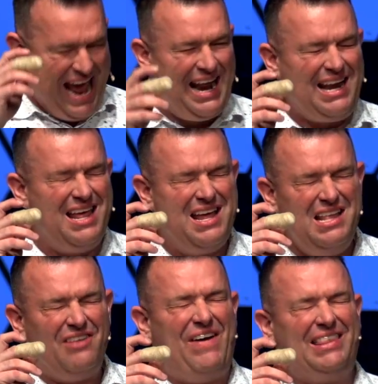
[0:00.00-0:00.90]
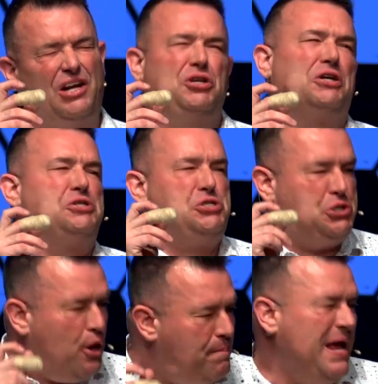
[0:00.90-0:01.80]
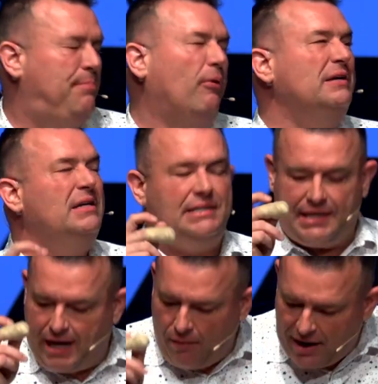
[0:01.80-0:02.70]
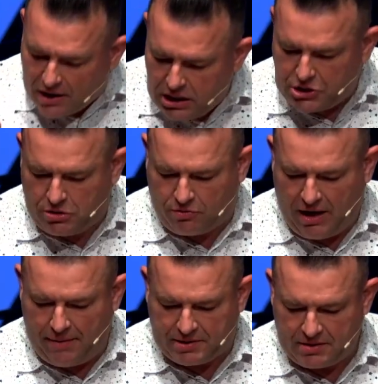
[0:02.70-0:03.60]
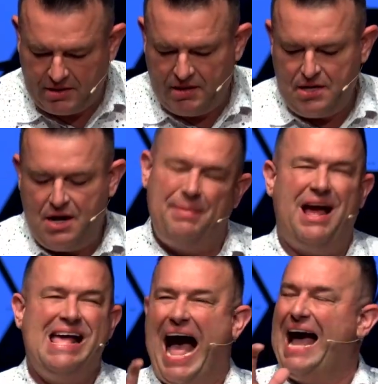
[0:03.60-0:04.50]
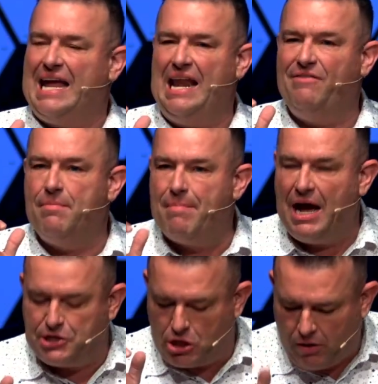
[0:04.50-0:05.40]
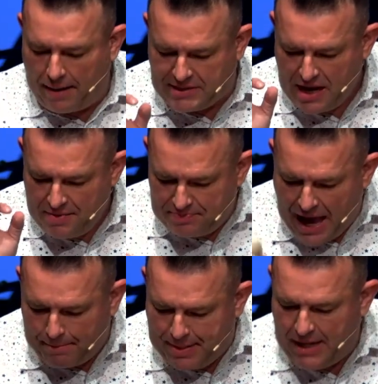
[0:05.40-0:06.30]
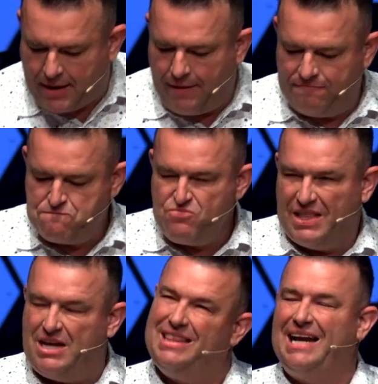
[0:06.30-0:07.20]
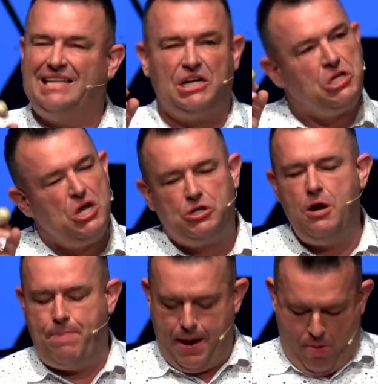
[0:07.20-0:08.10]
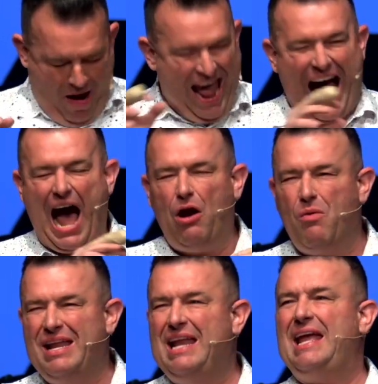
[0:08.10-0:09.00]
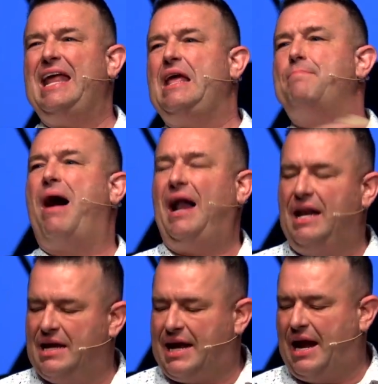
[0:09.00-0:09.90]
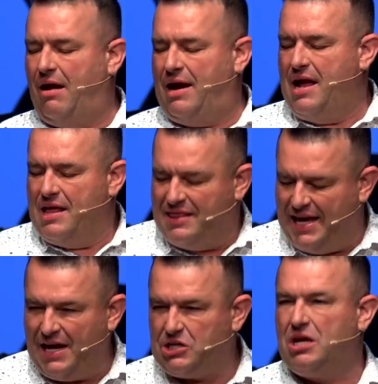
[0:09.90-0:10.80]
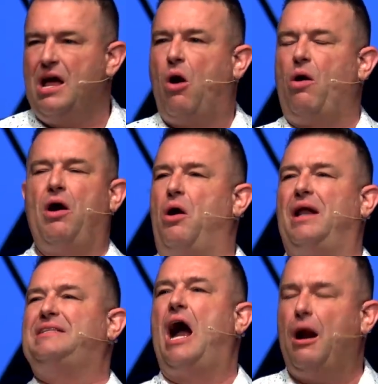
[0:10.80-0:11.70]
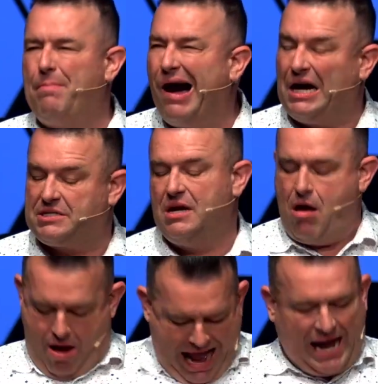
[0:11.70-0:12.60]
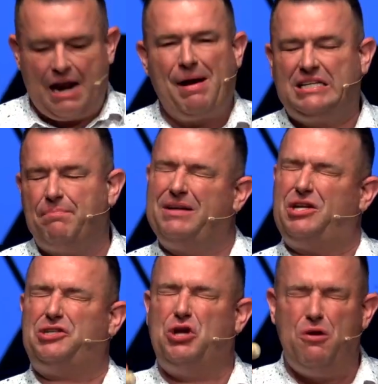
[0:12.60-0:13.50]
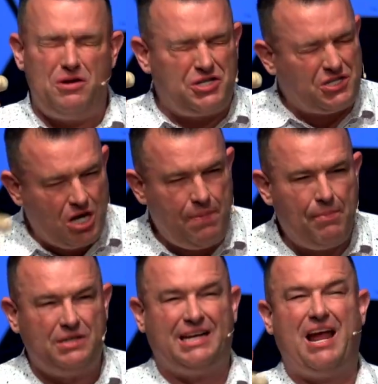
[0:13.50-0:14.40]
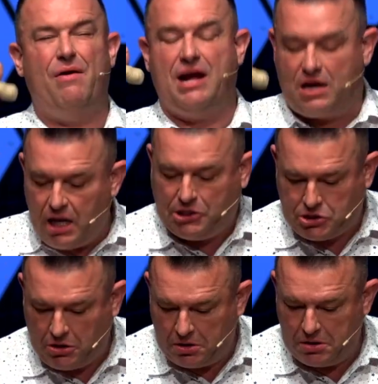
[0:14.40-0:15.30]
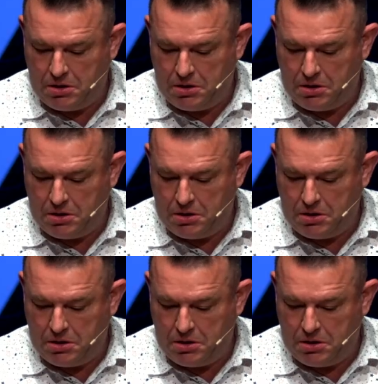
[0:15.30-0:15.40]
And the fact that it took two people to carry a cluster of grapes. I mean, I can't even imagine grapes that big. That it takes two people. I don't need anybody to carry this or an entire box. I got it myself, but two people to carry a cluster.